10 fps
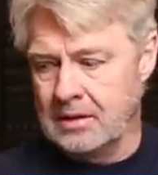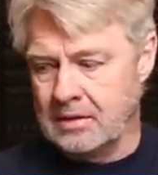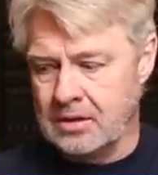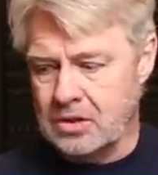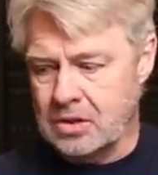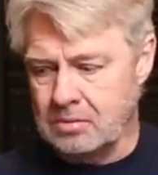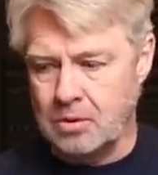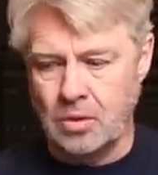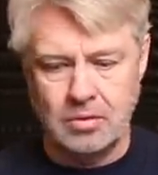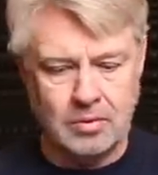This is the
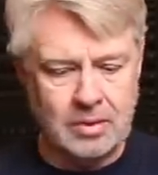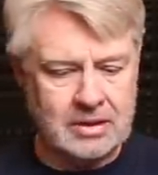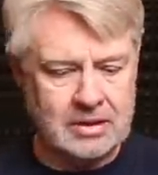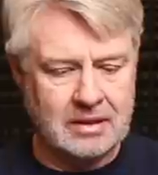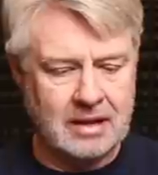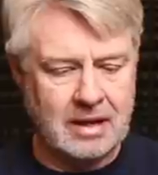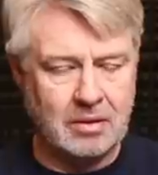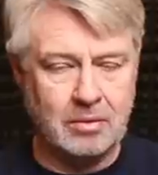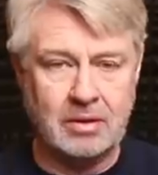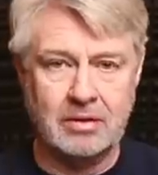port we send
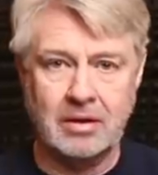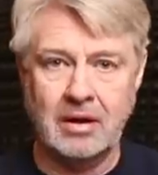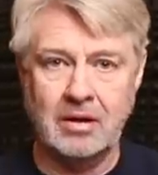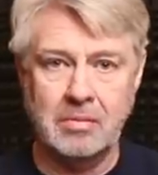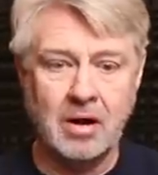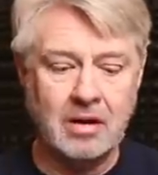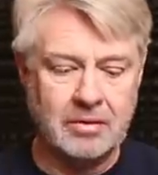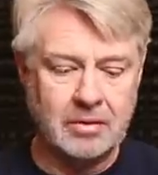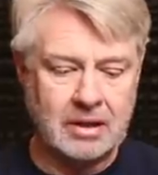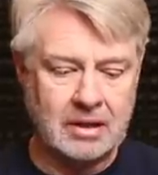out with our
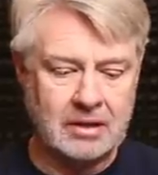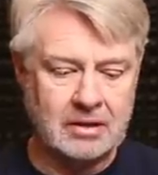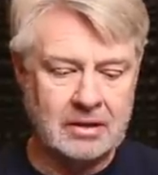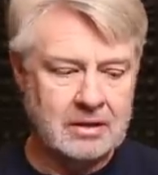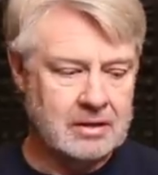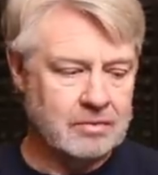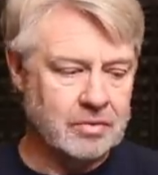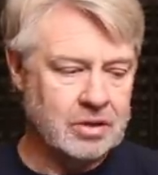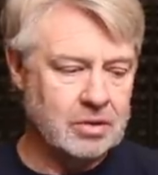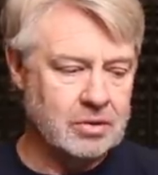Bravo kit
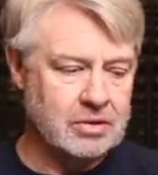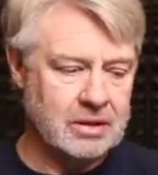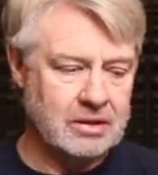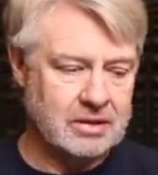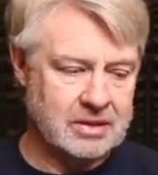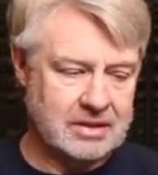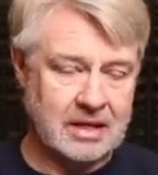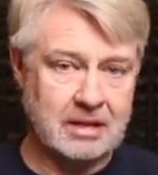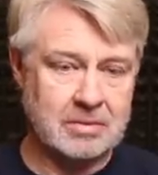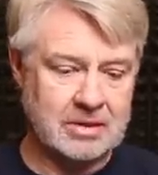using the
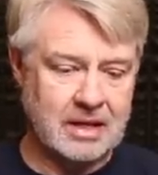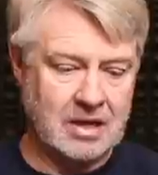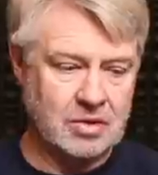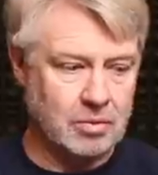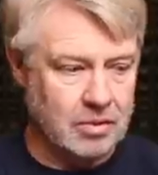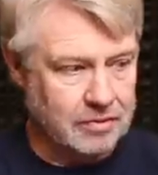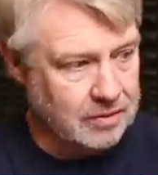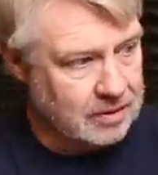same size woofer.